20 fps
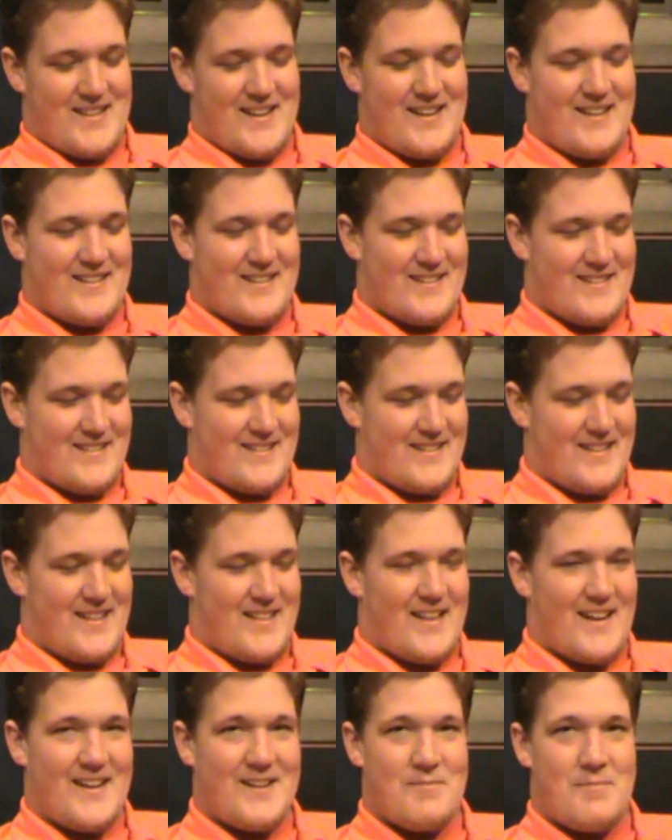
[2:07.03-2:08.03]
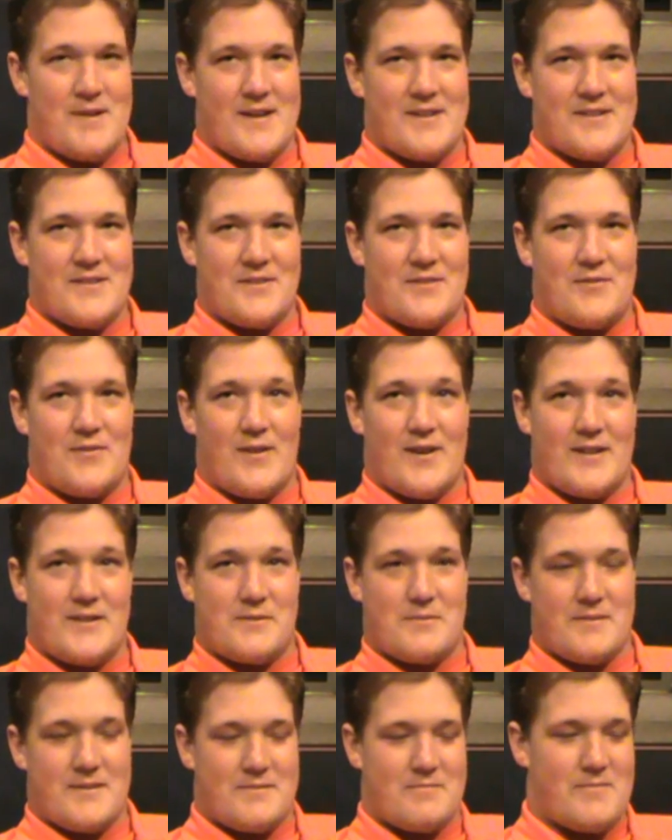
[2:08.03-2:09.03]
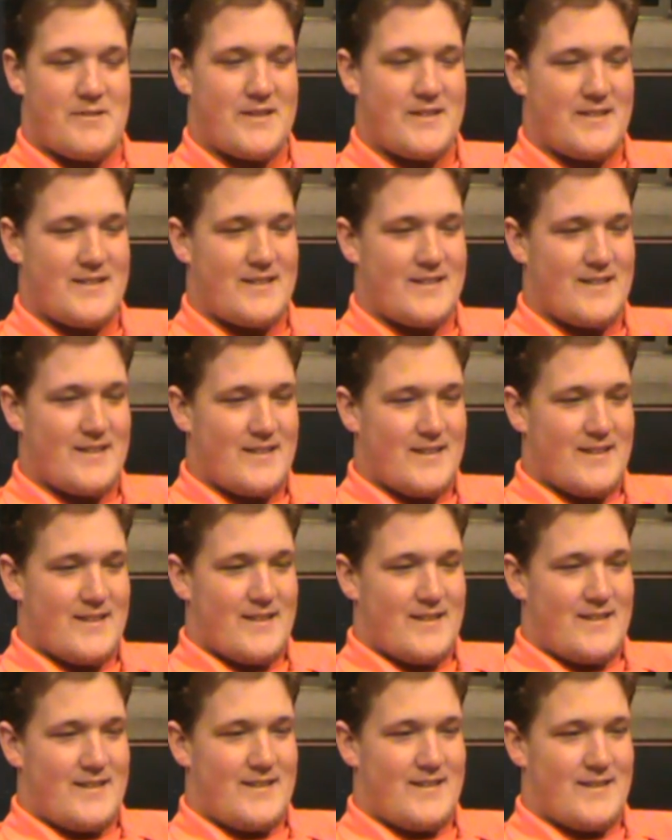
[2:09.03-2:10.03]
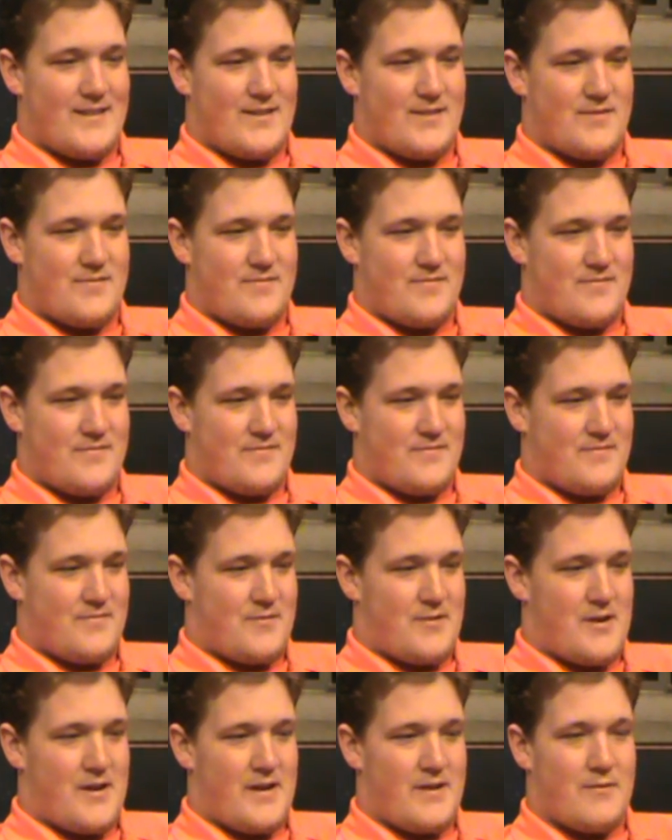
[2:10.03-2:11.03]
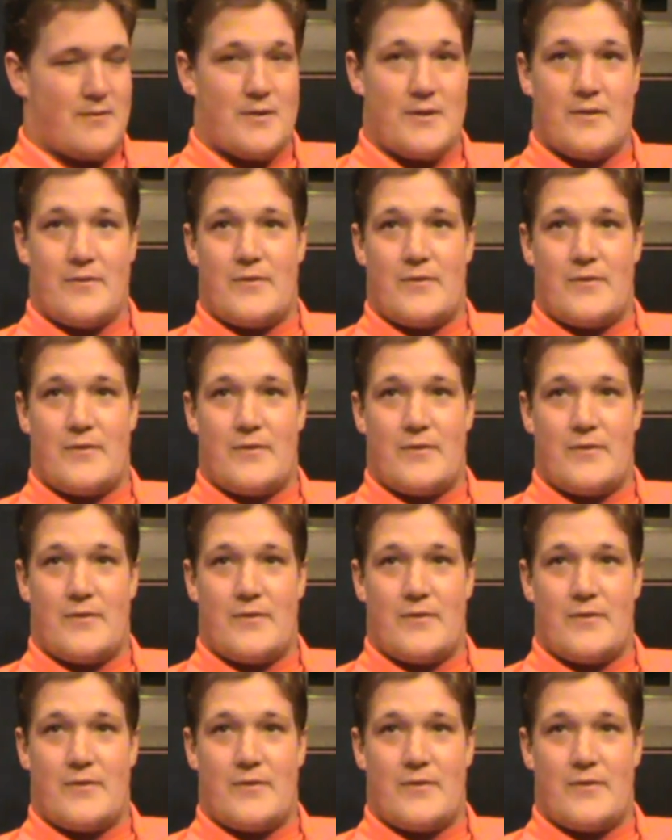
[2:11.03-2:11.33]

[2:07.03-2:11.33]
they like to pick on the freshmen, but, you know, whatever.